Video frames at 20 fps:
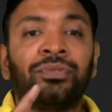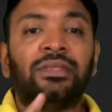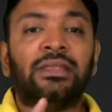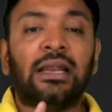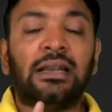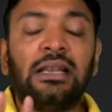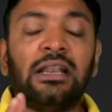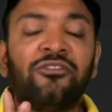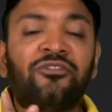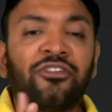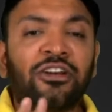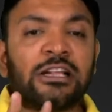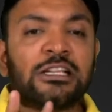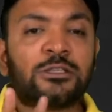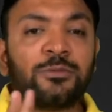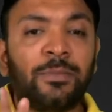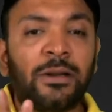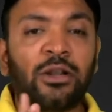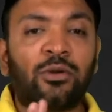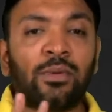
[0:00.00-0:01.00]
The difference
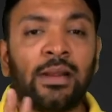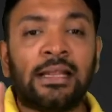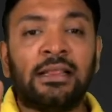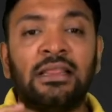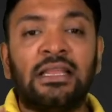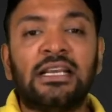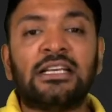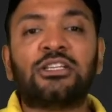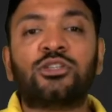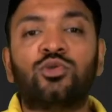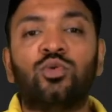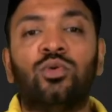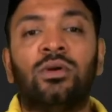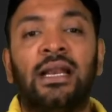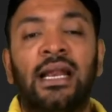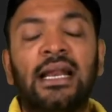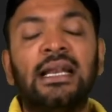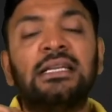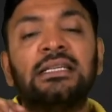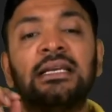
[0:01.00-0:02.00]
between these two
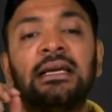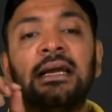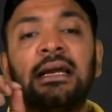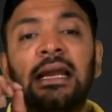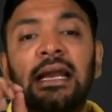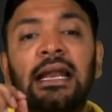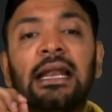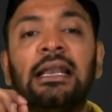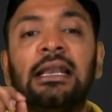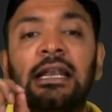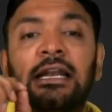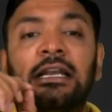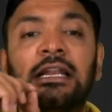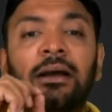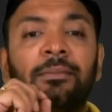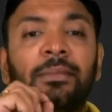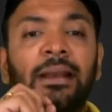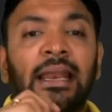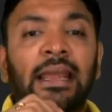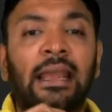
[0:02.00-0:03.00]
dates in
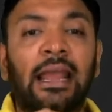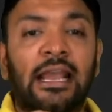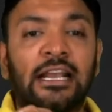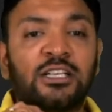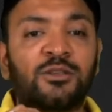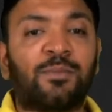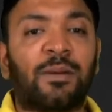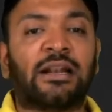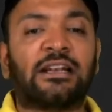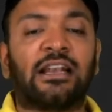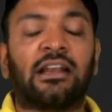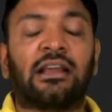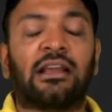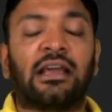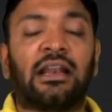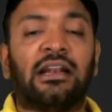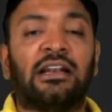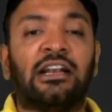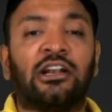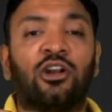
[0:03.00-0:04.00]
determining expected
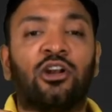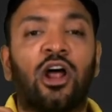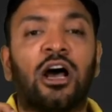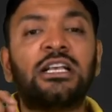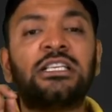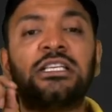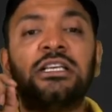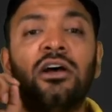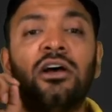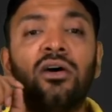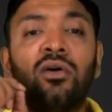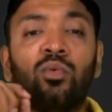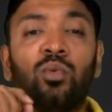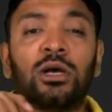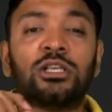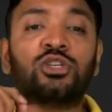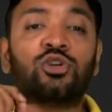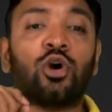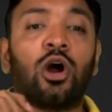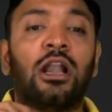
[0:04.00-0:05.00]
credit loss
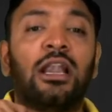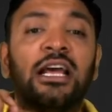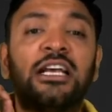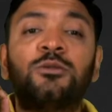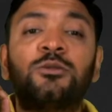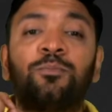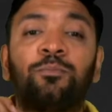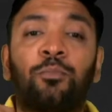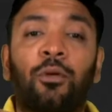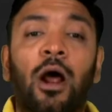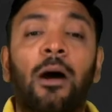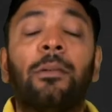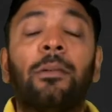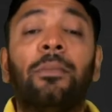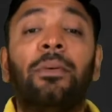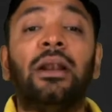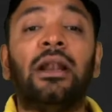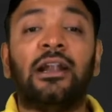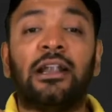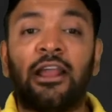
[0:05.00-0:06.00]
was called as
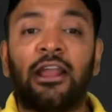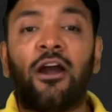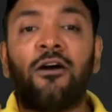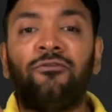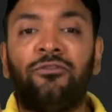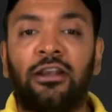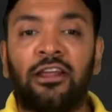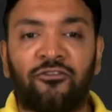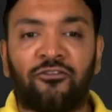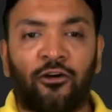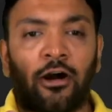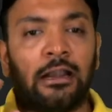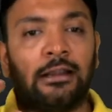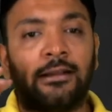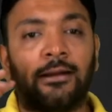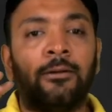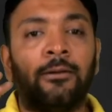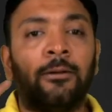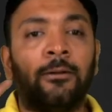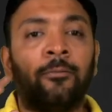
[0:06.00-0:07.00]
probability of default.
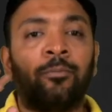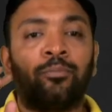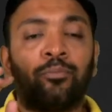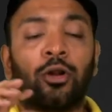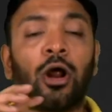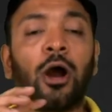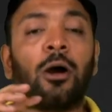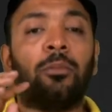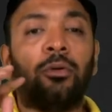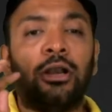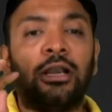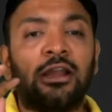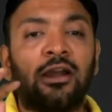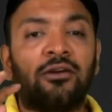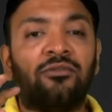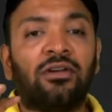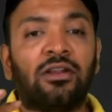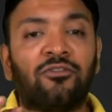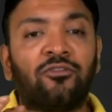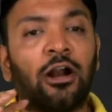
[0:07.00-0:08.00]
Probability
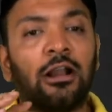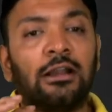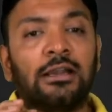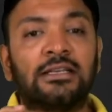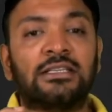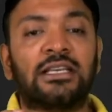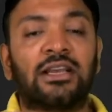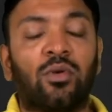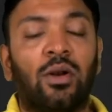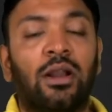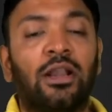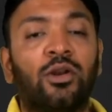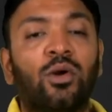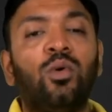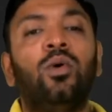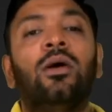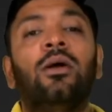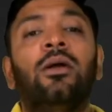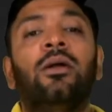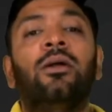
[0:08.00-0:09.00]
of default is equal
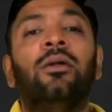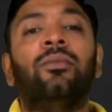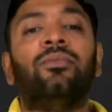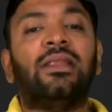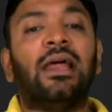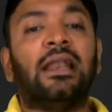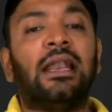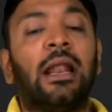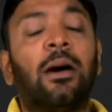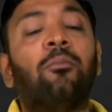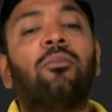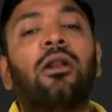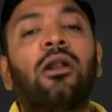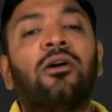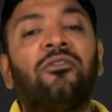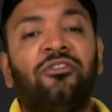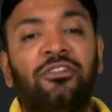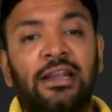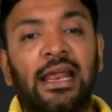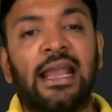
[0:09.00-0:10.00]
to the number
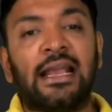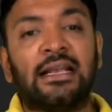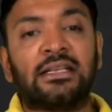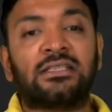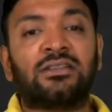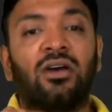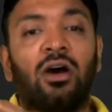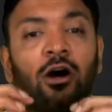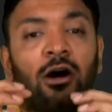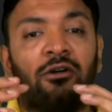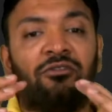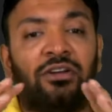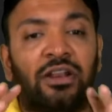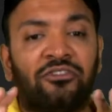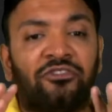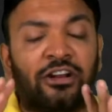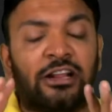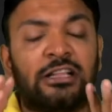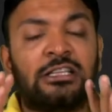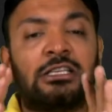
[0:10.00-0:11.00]
of days of
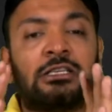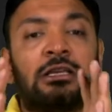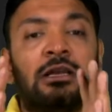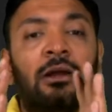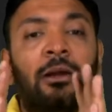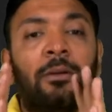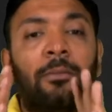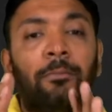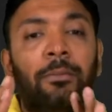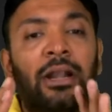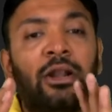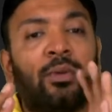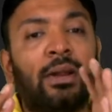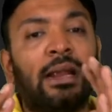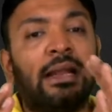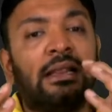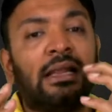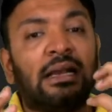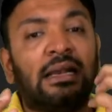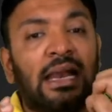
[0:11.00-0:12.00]
difference
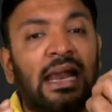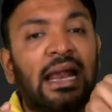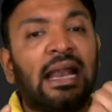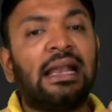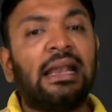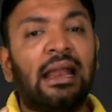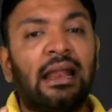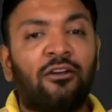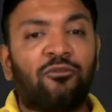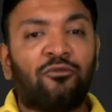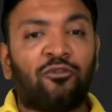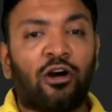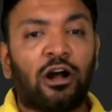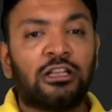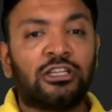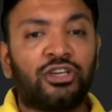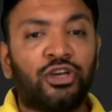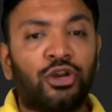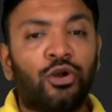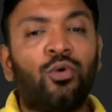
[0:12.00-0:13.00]
between the date it
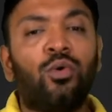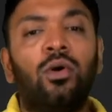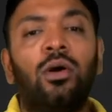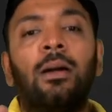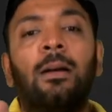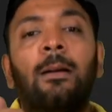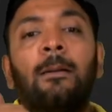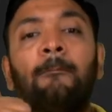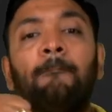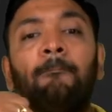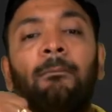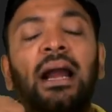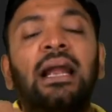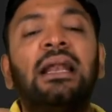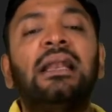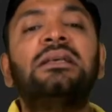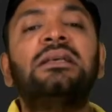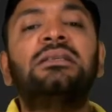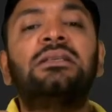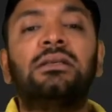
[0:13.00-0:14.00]
falls due
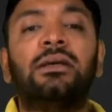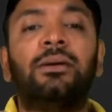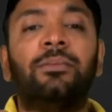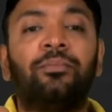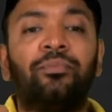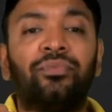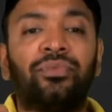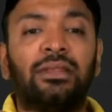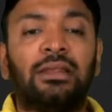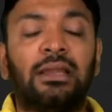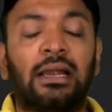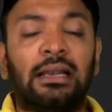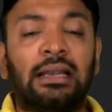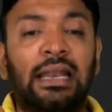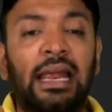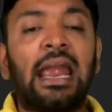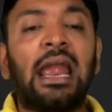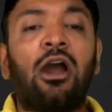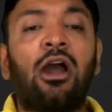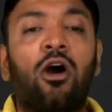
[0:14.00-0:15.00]
minus the
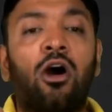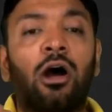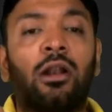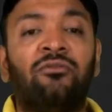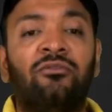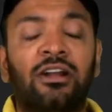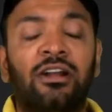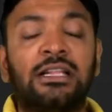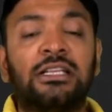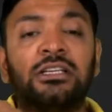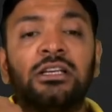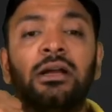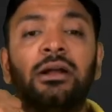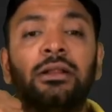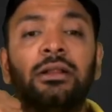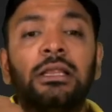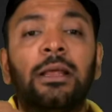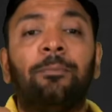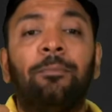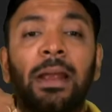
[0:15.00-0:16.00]
day on which
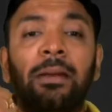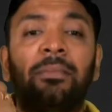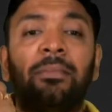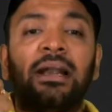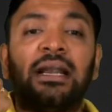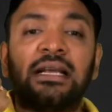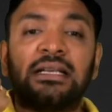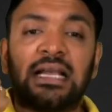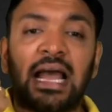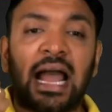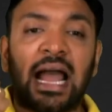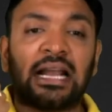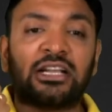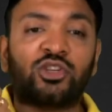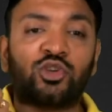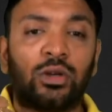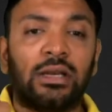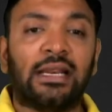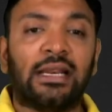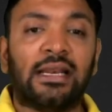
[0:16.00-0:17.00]
the payment is
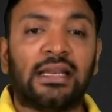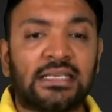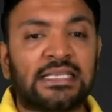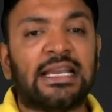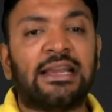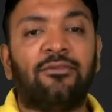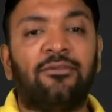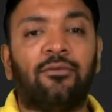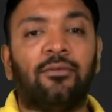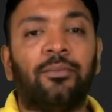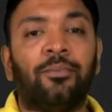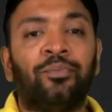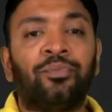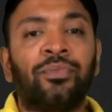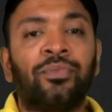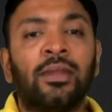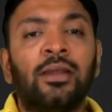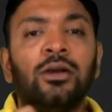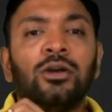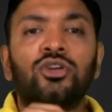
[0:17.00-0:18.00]
actually received.
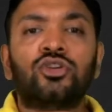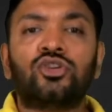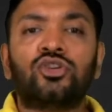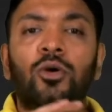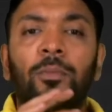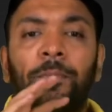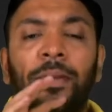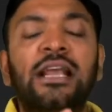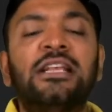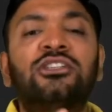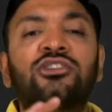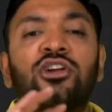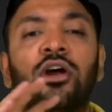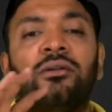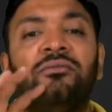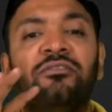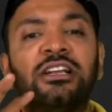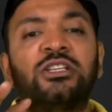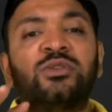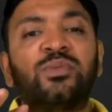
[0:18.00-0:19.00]
So based
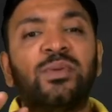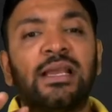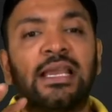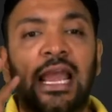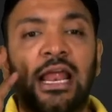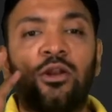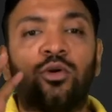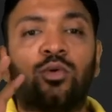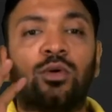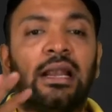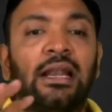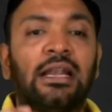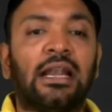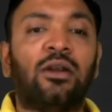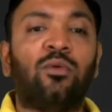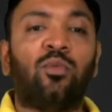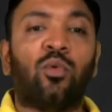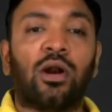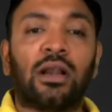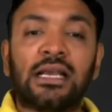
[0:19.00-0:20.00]
on which we
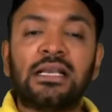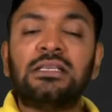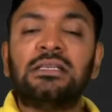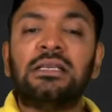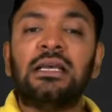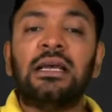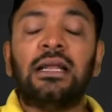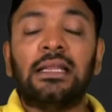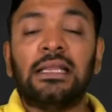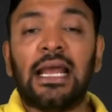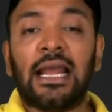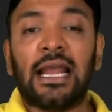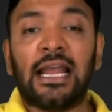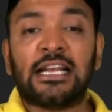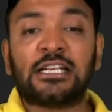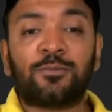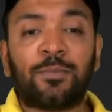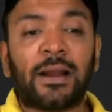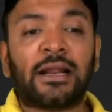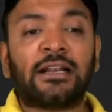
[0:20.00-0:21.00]
calculated what is the
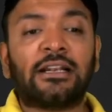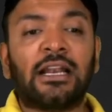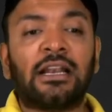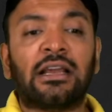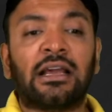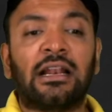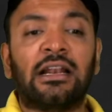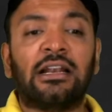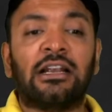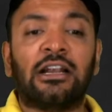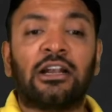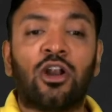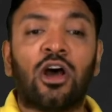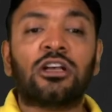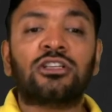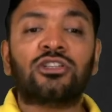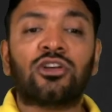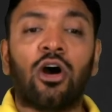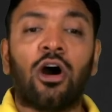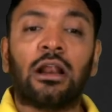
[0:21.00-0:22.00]
expected credit
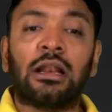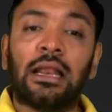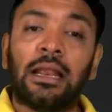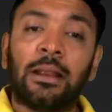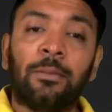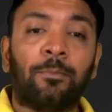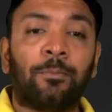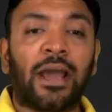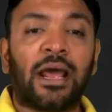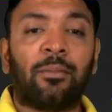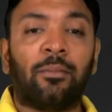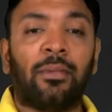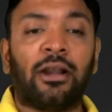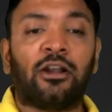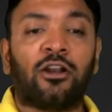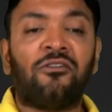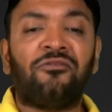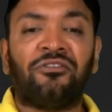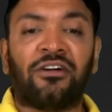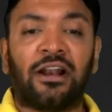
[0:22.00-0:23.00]
loss or impairment
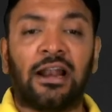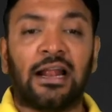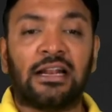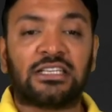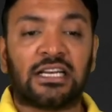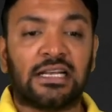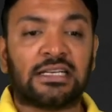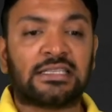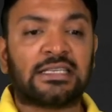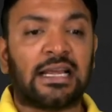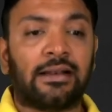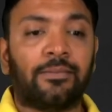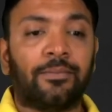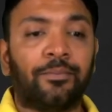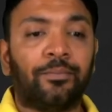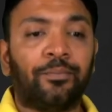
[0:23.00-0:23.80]
of financial asset.